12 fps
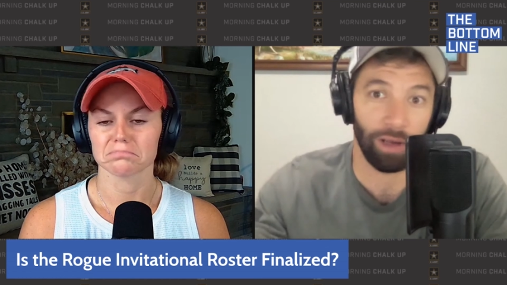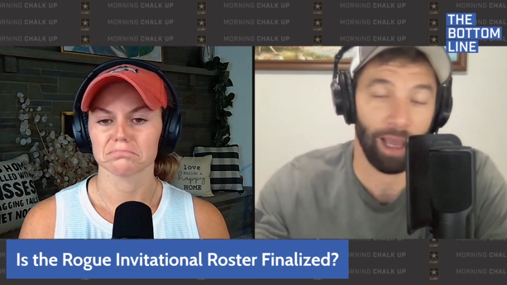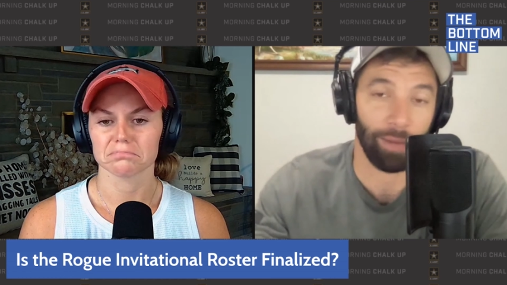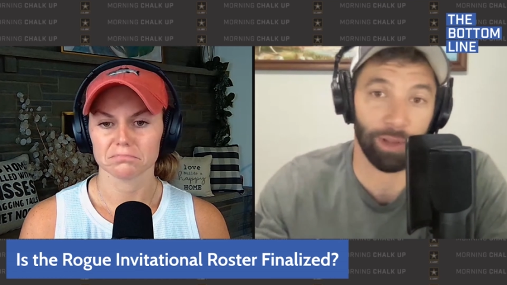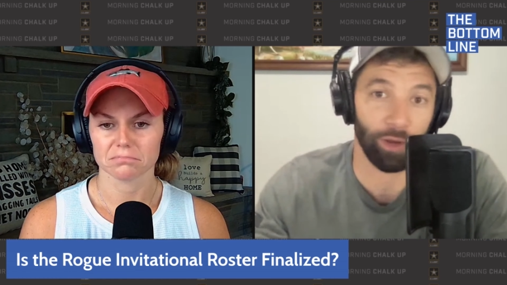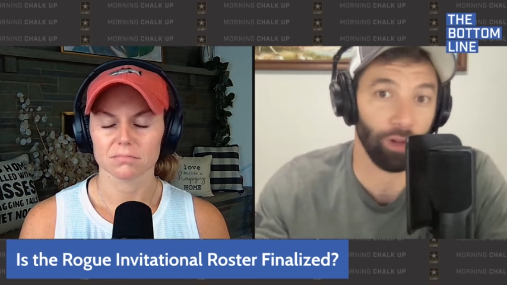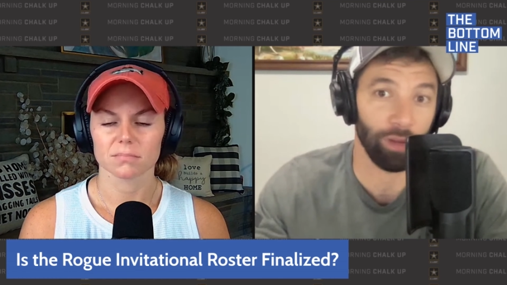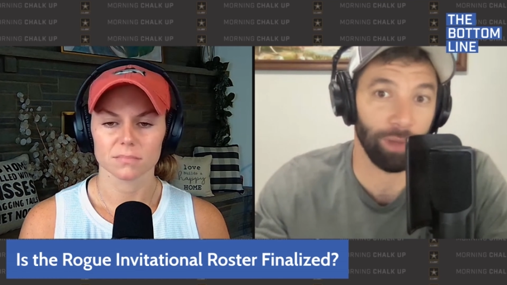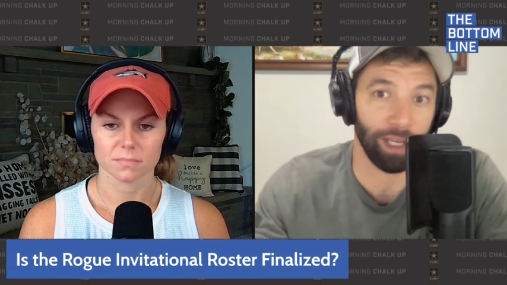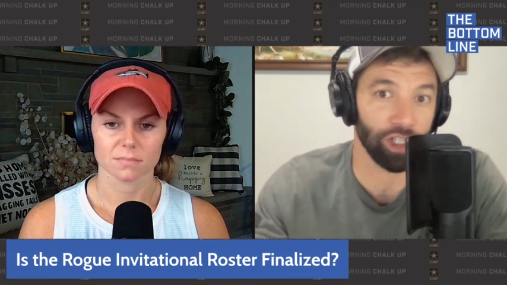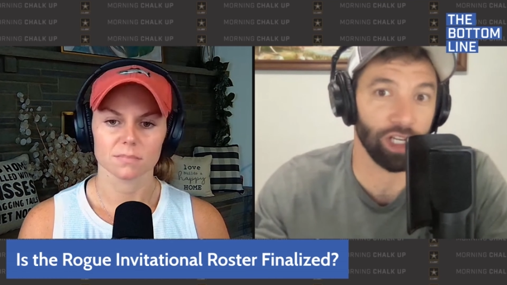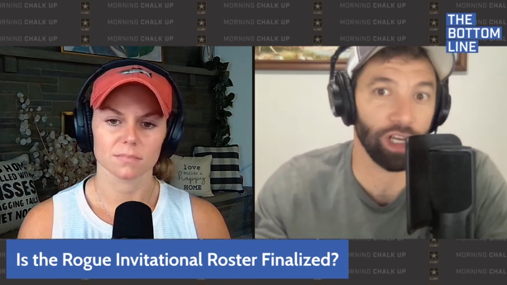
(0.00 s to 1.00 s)
Speaker 1: I mean, the only
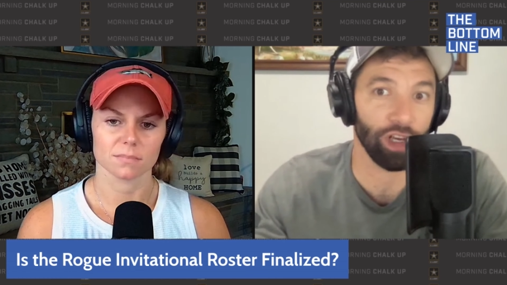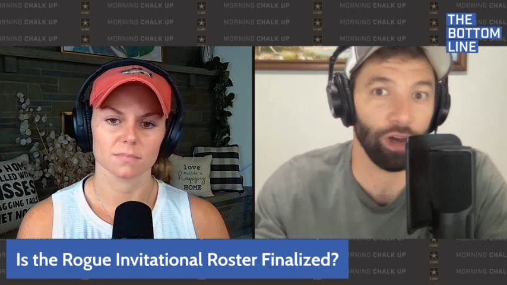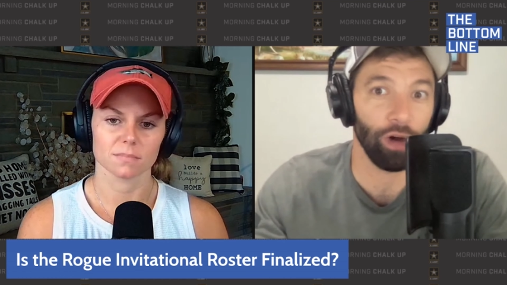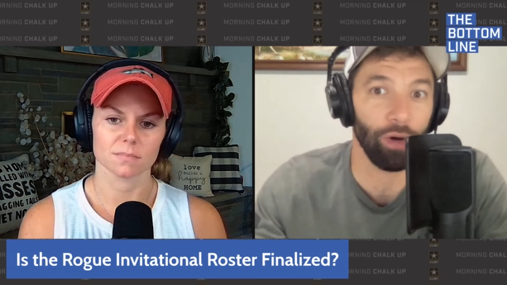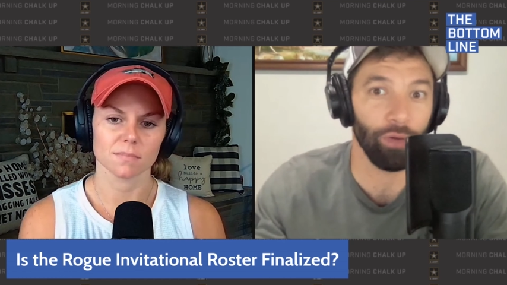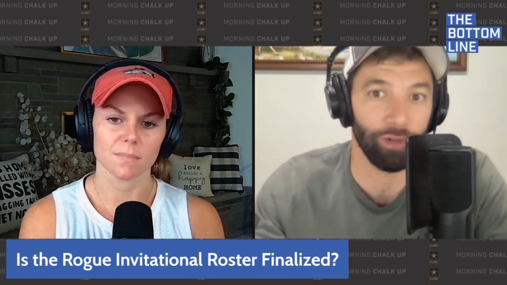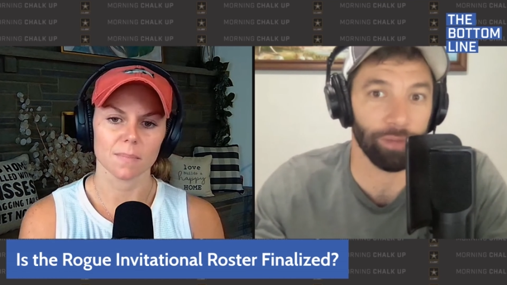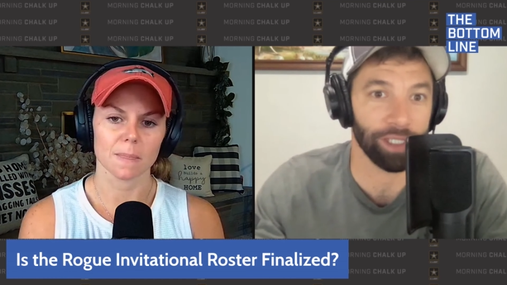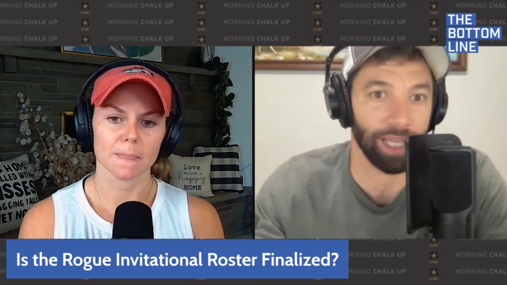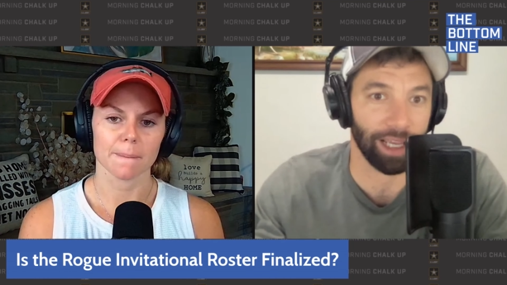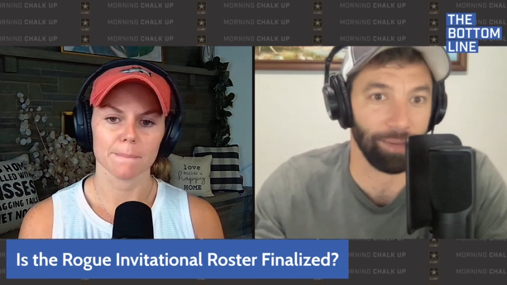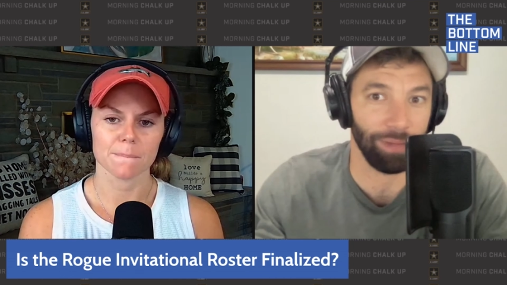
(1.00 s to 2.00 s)
place she can go from
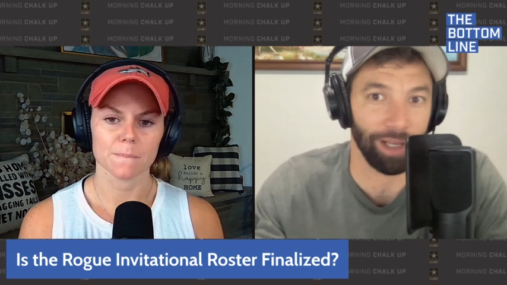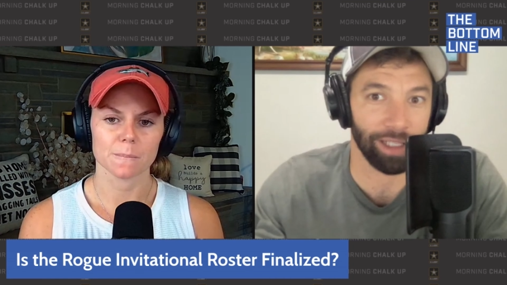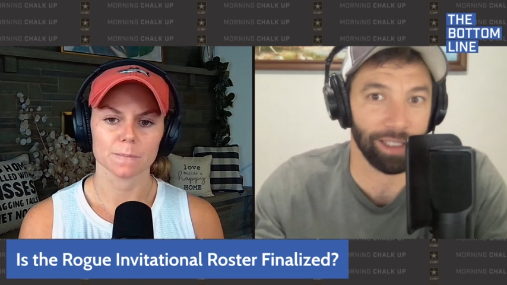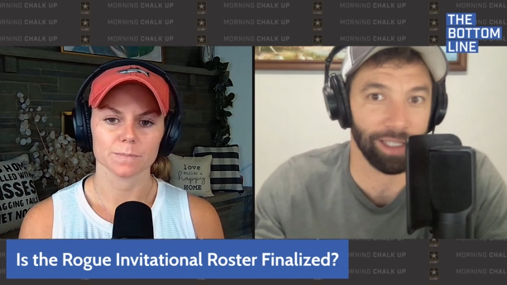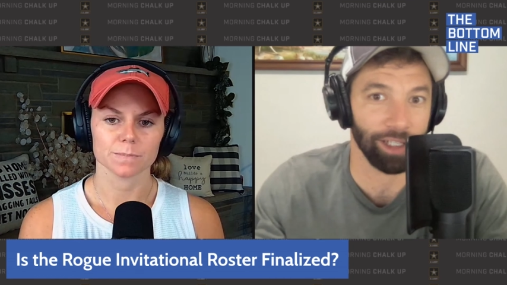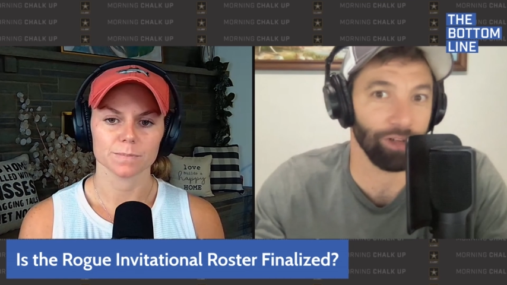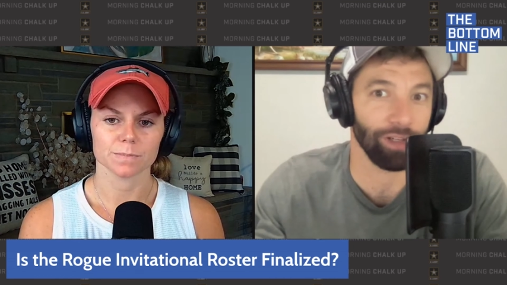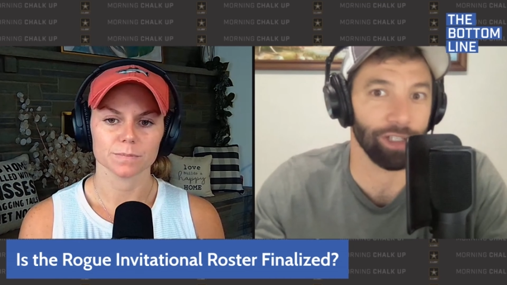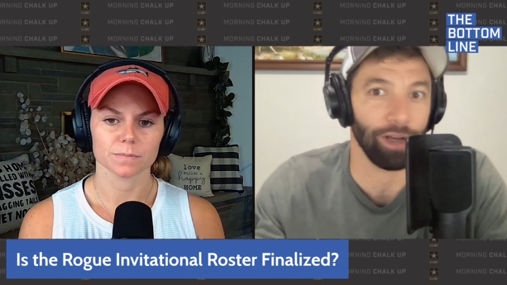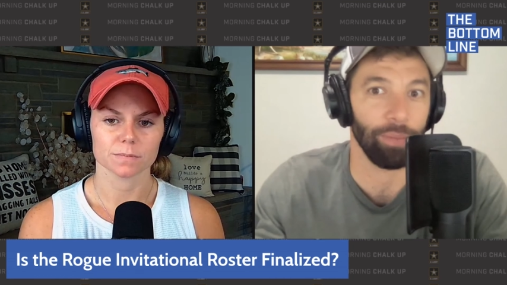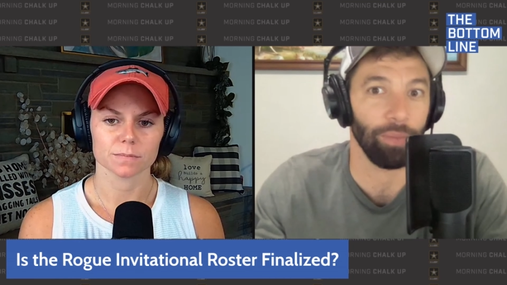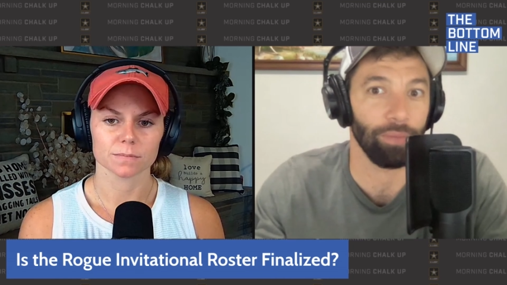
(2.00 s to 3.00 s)
second place this year is
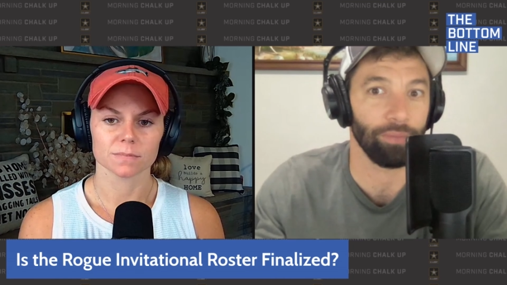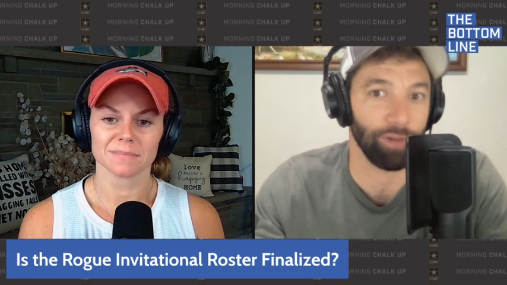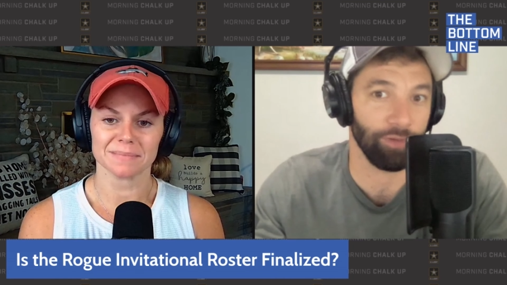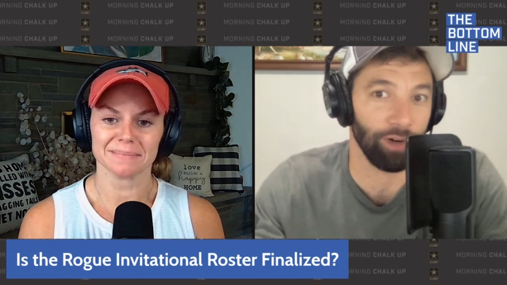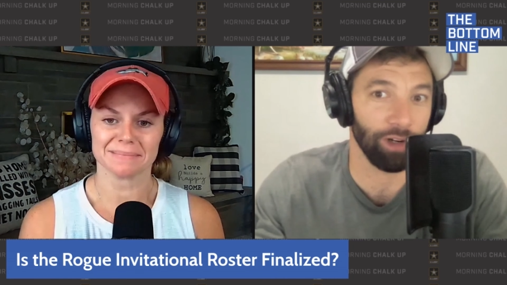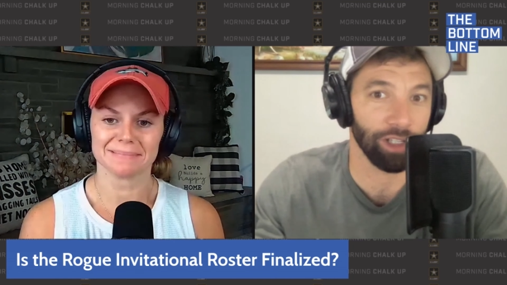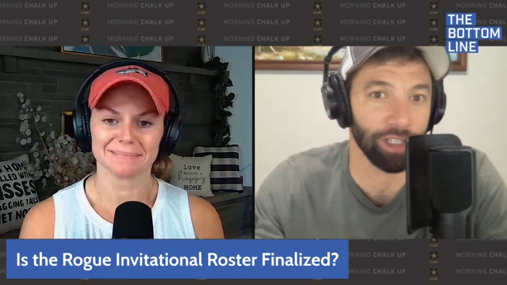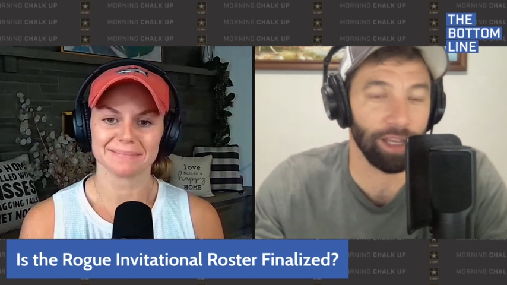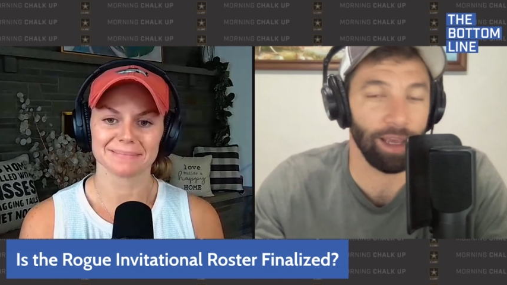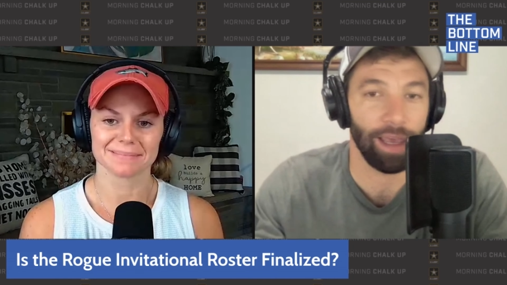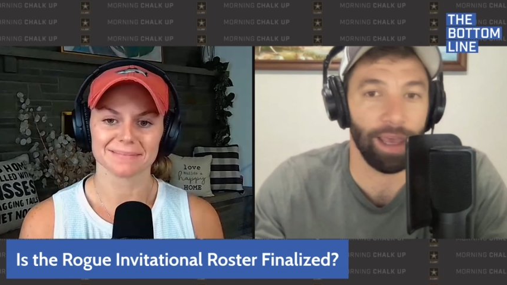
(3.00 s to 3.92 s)
up to first,